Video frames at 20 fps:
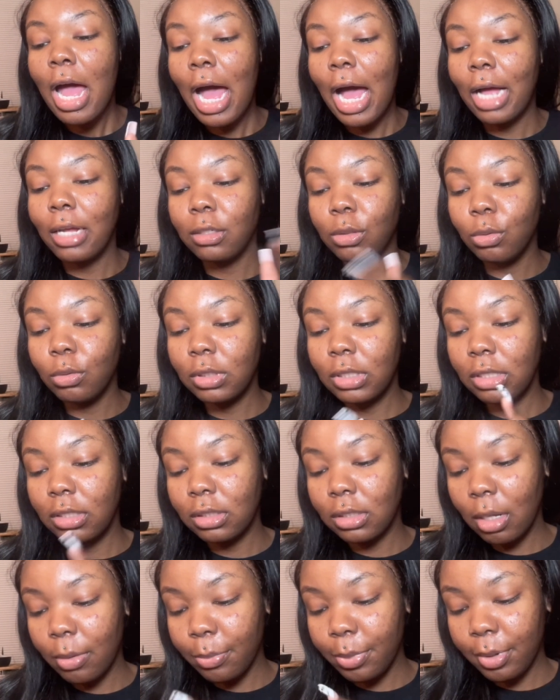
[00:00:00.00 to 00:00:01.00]
I do see
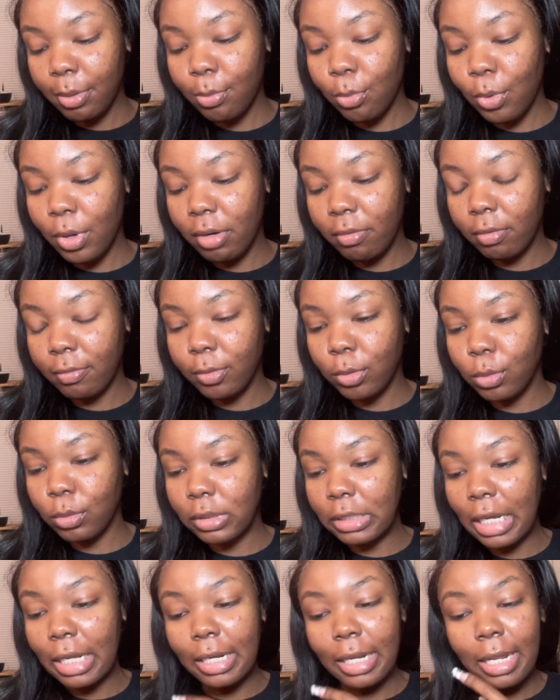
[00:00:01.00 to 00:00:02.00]
some people in the
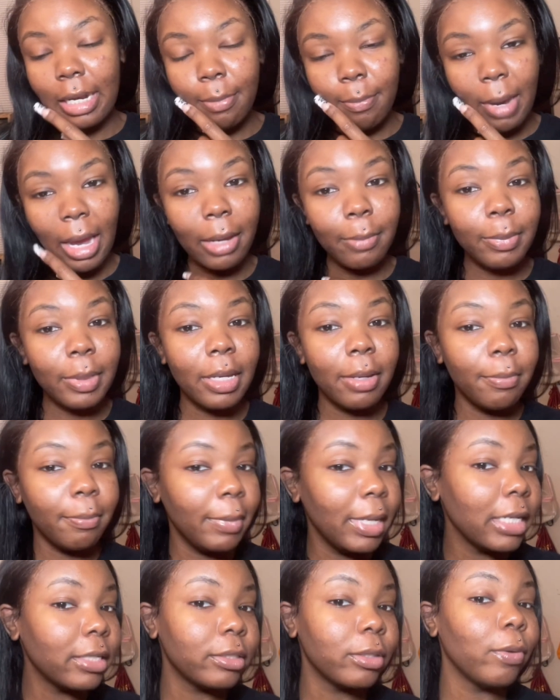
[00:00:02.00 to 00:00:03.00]
reviews saying that it might be a
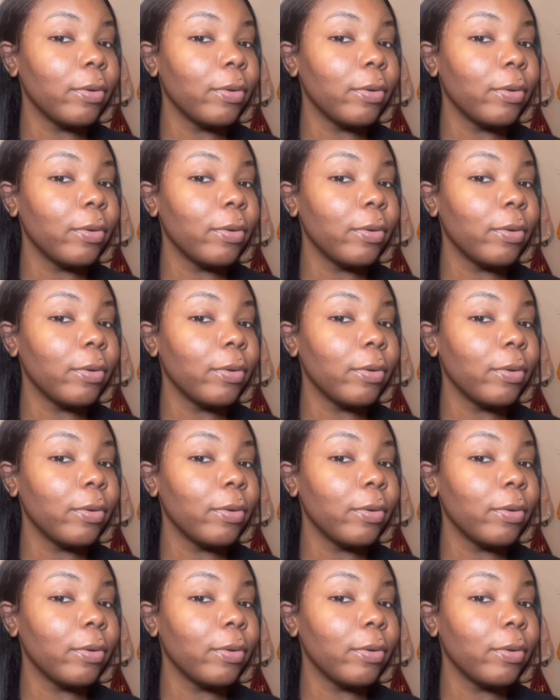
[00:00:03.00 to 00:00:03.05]
mix,